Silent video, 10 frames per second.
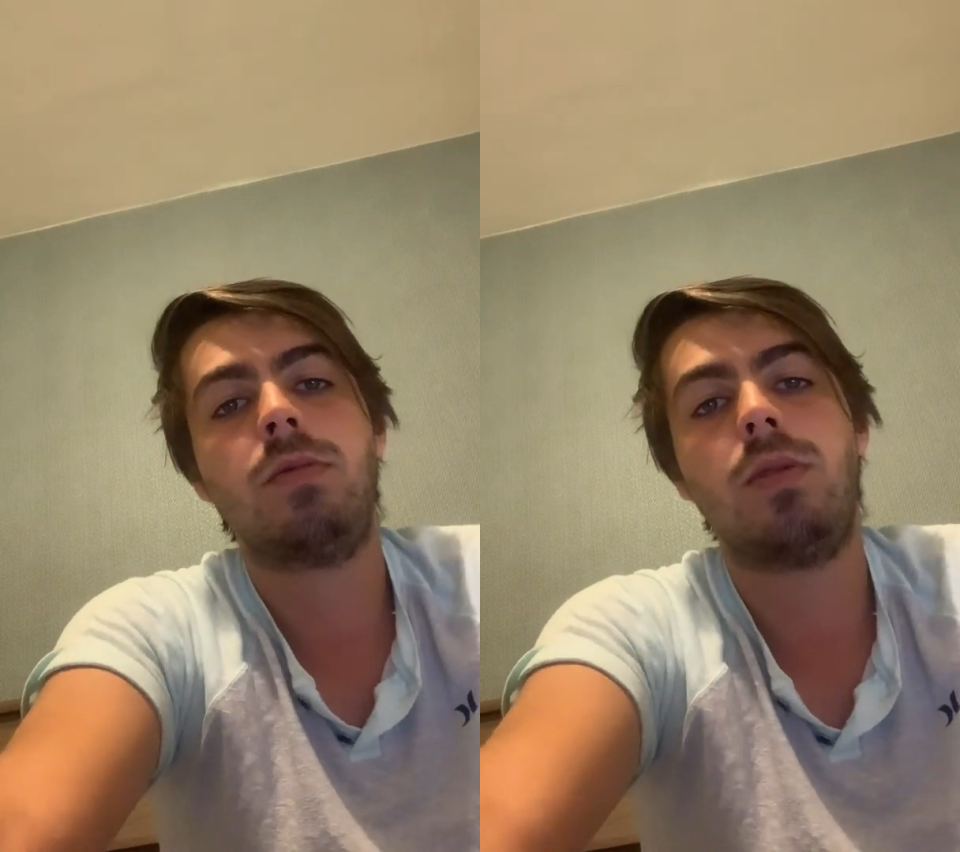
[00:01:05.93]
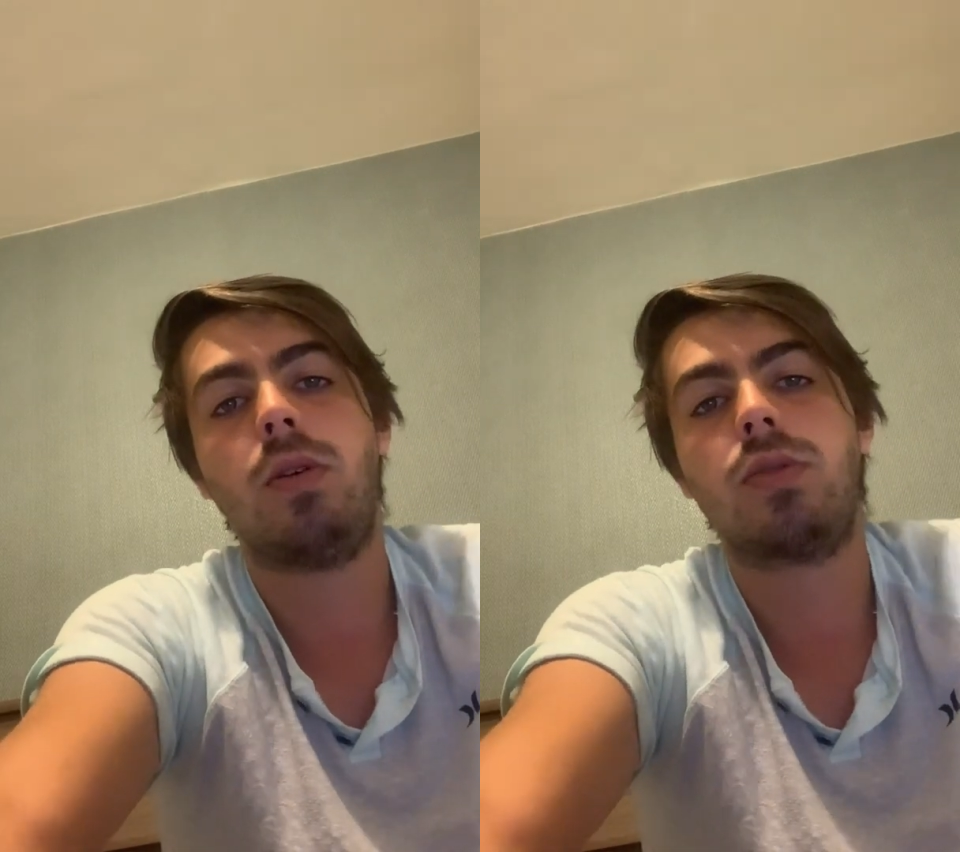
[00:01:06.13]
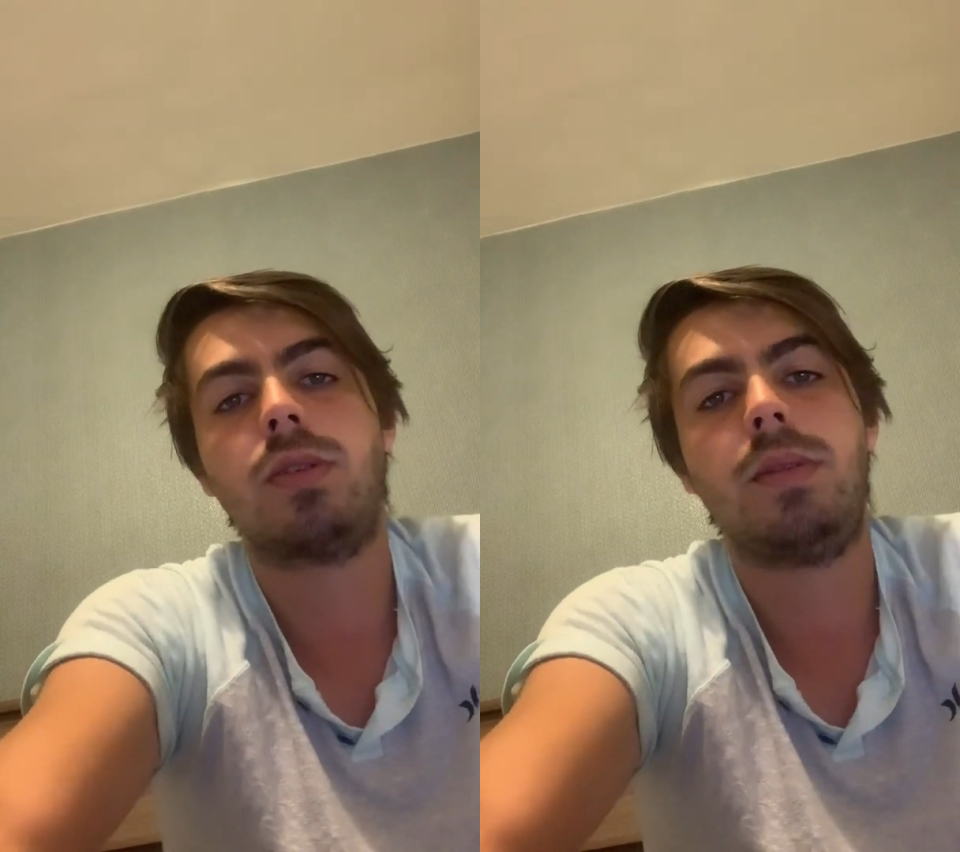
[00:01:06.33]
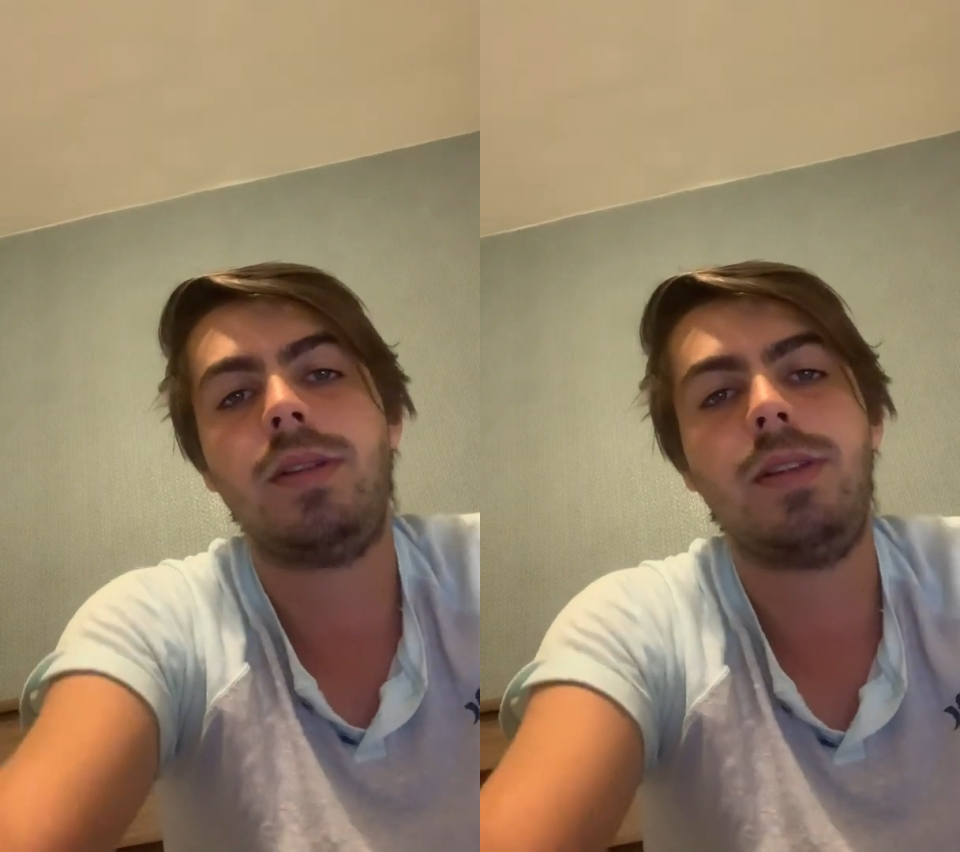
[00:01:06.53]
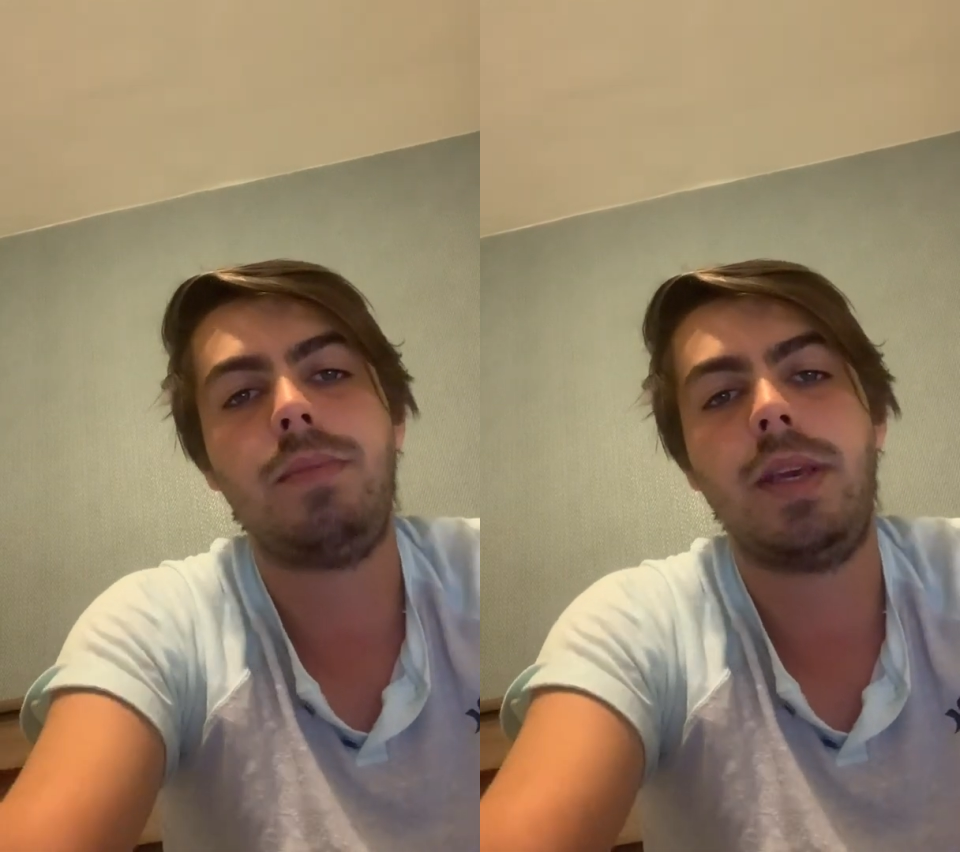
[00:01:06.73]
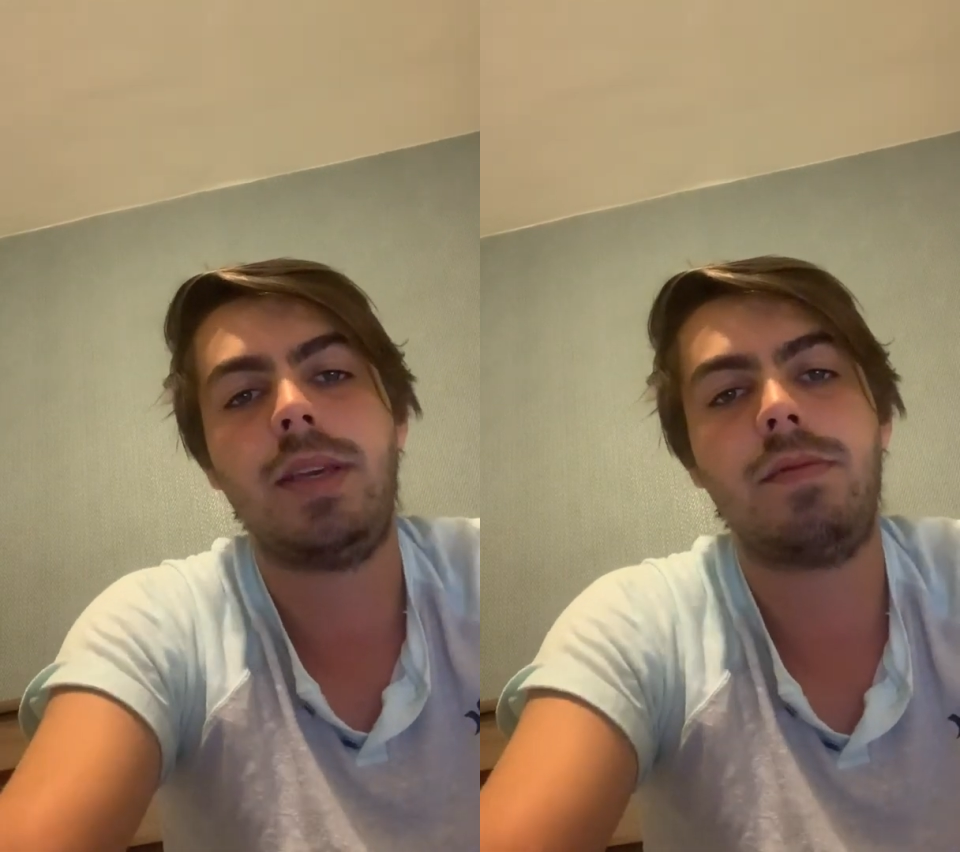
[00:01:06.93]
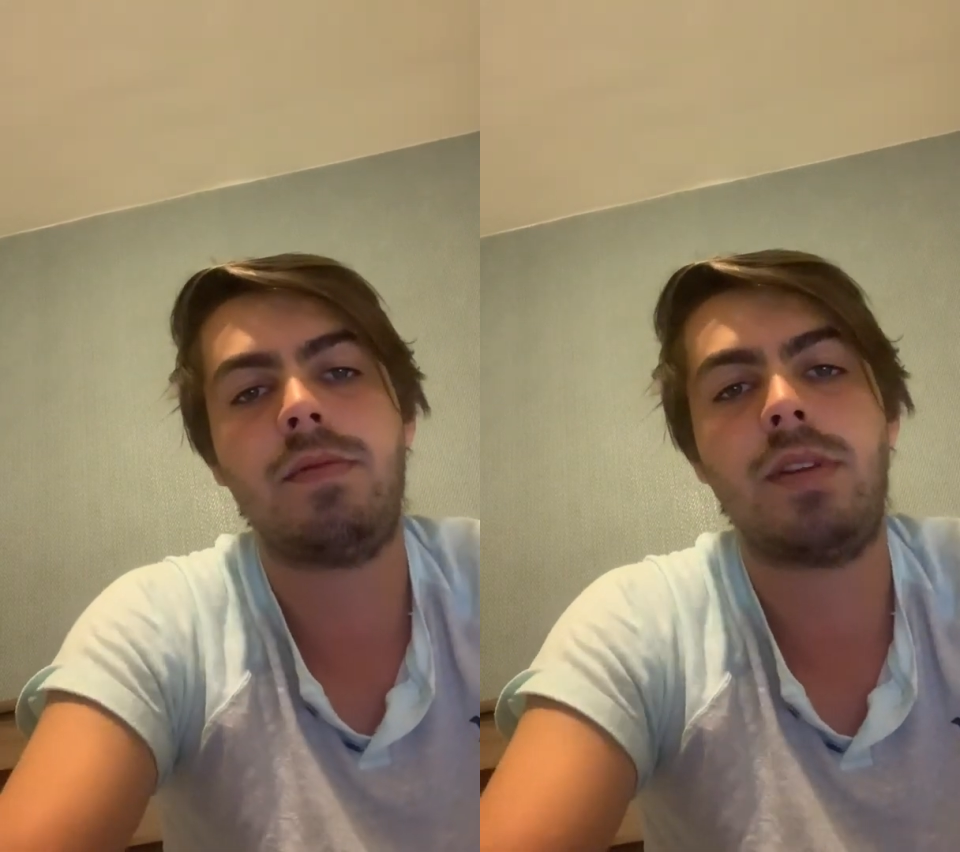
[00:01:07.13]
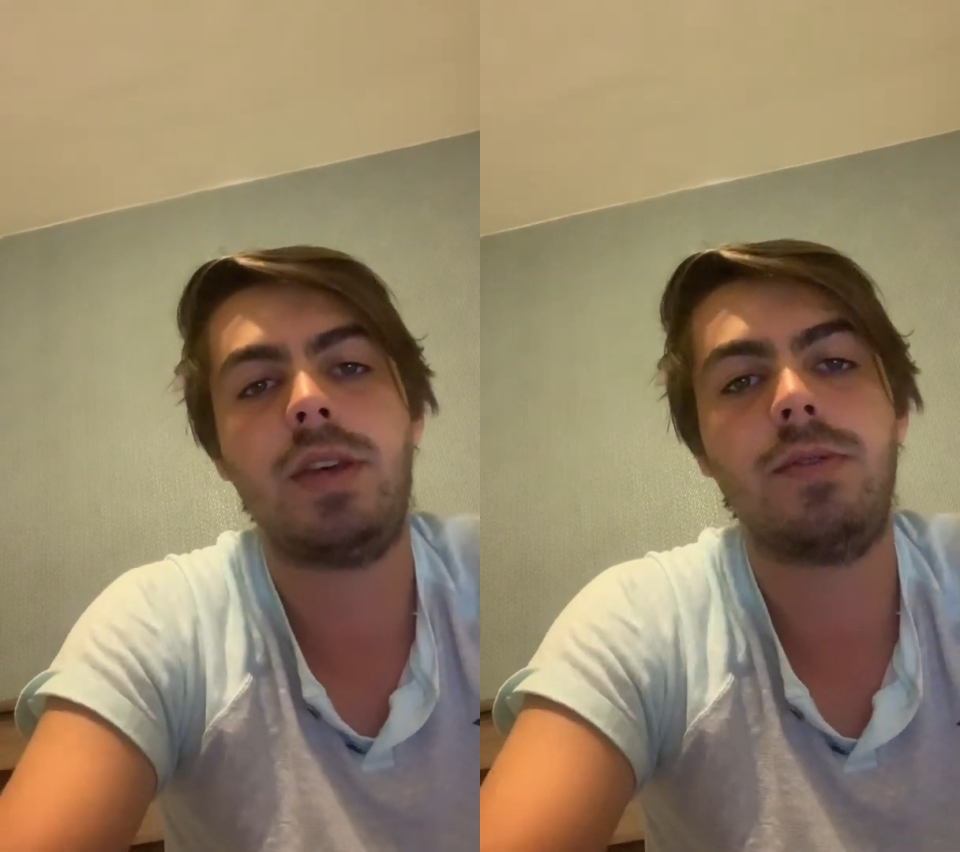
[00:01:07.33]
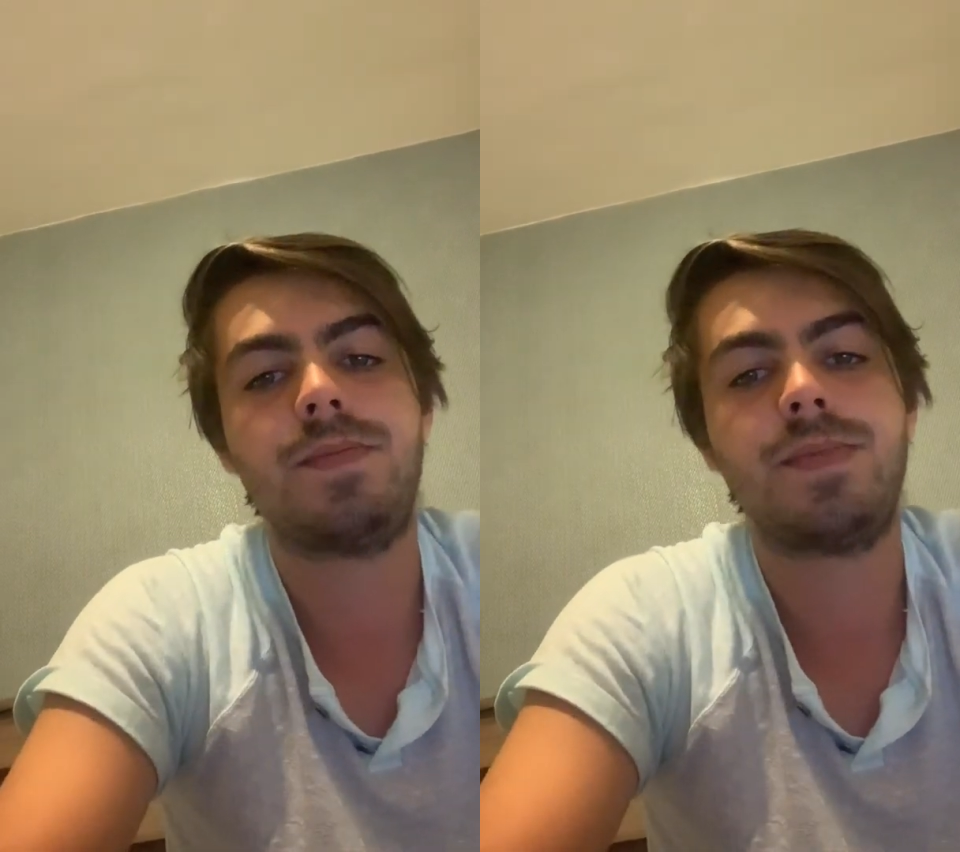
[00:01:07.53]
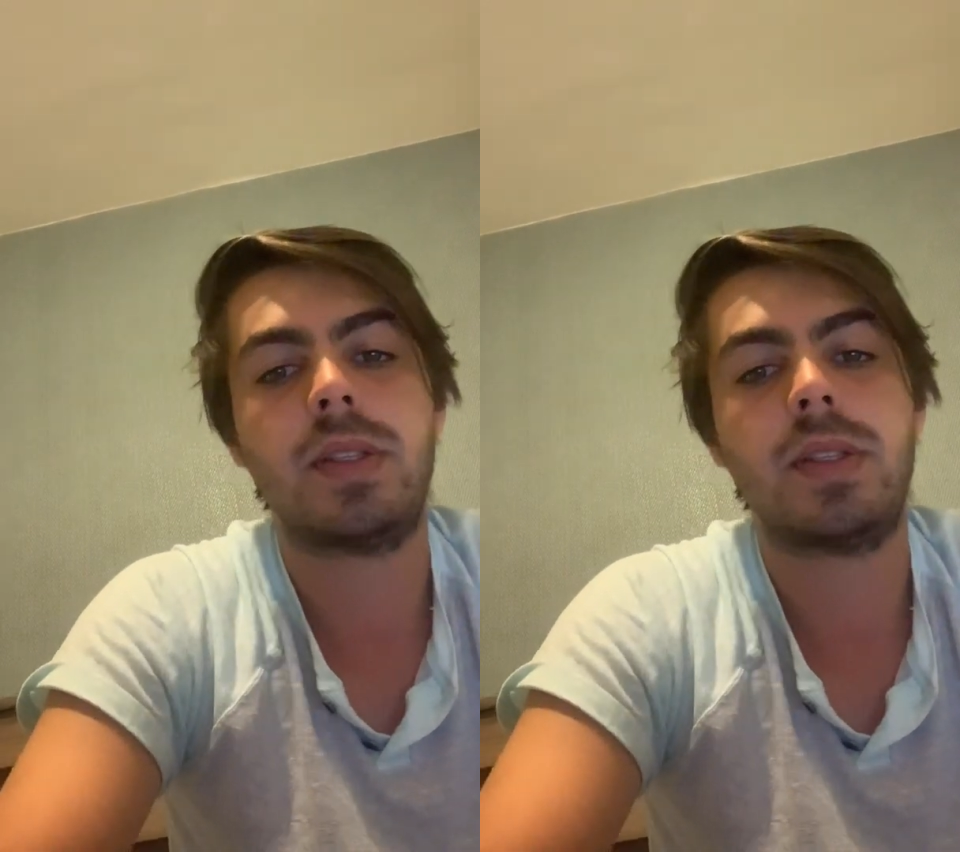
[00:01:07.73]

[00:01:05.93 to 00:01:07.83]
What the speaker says: will ultimately make it fail.